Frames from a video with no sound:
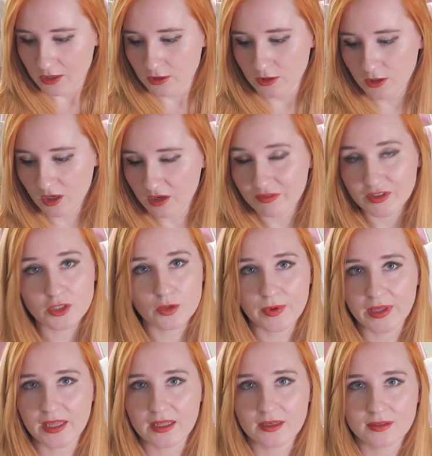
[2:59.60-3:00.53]
None of it's
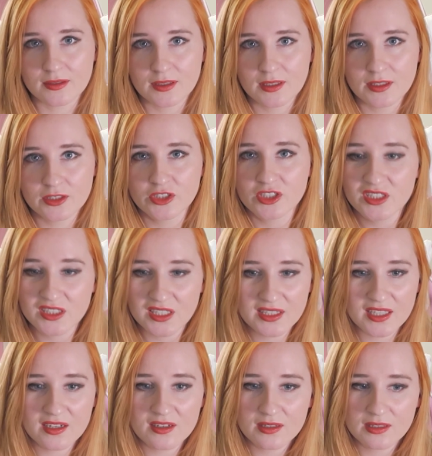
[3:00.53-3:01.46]
going in. Just
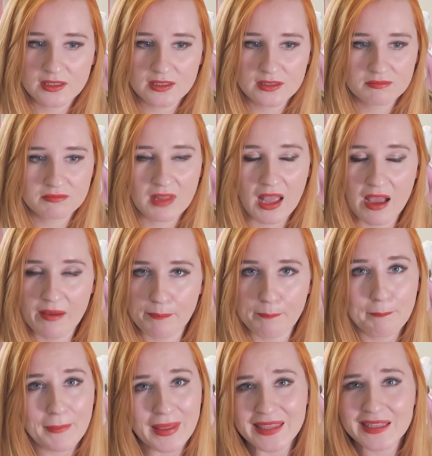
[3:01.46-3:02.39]
sit there,
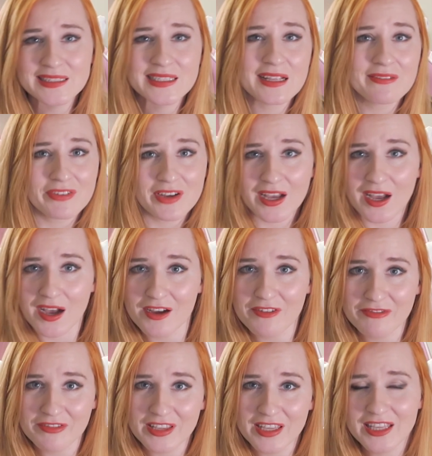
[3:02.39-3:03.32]
make yourself a
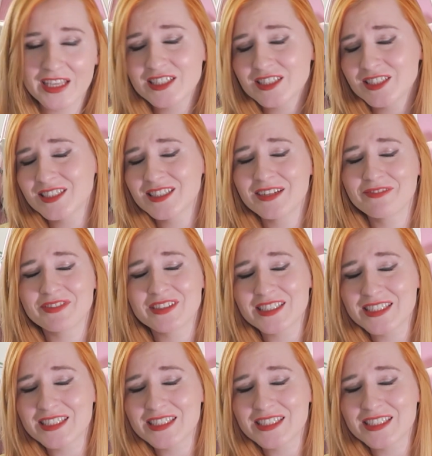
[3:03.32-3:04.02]
coffee, get yourself a